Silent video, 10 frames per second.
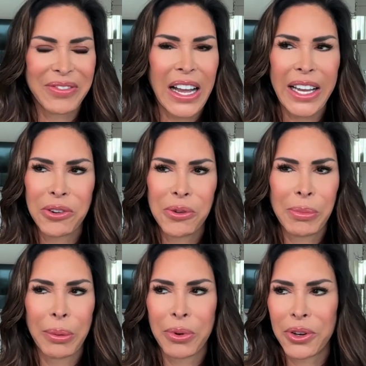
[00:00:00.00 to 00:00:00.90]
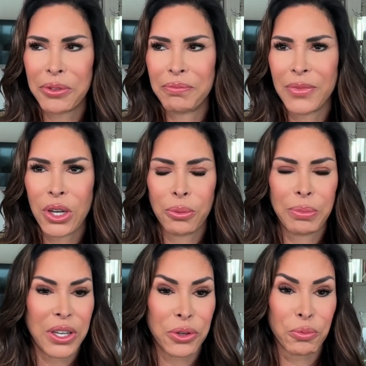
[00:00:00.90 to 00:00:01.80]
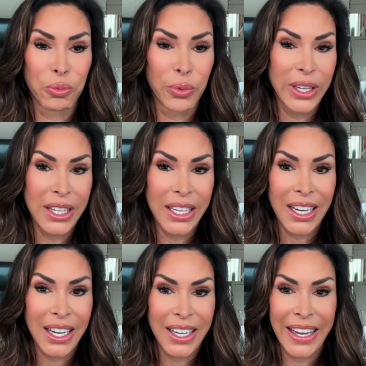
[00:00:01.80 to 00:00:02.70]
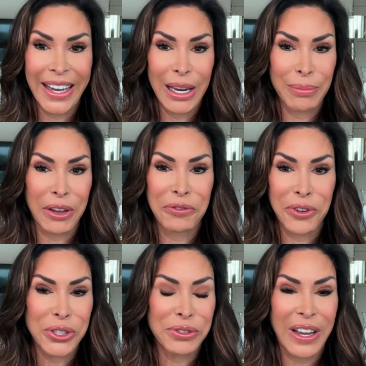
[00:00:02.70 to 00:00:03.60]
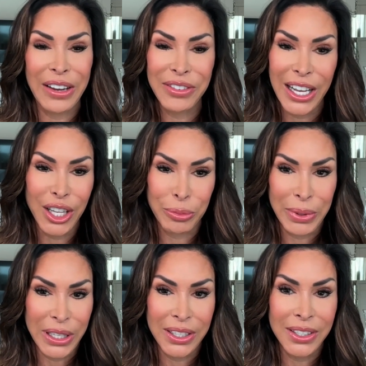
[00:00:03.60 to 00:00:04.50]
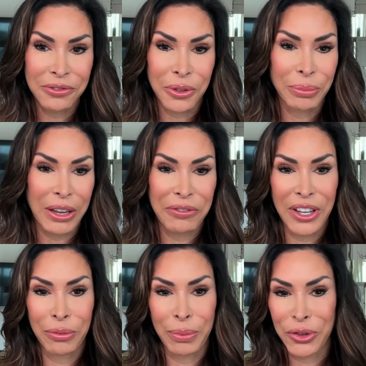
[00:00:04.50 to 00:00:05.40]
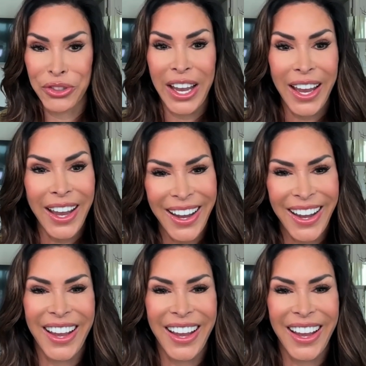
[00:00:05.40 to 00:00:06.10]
I can remember, being really young and getting my first $5 bill for my fifth birthday